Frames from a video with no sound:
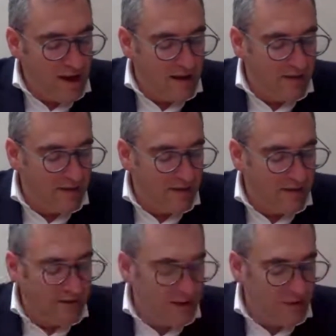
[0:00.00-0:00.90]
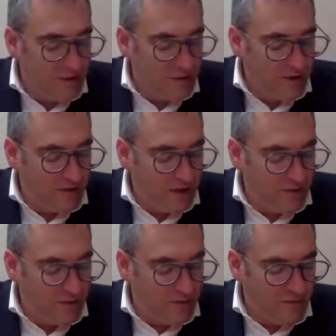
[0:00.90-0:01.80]
as like there was never had
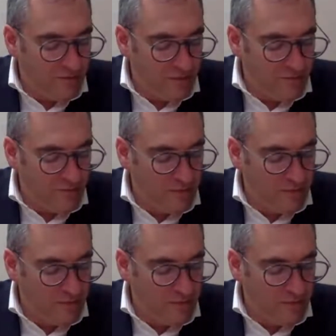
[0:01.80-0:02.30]
been before.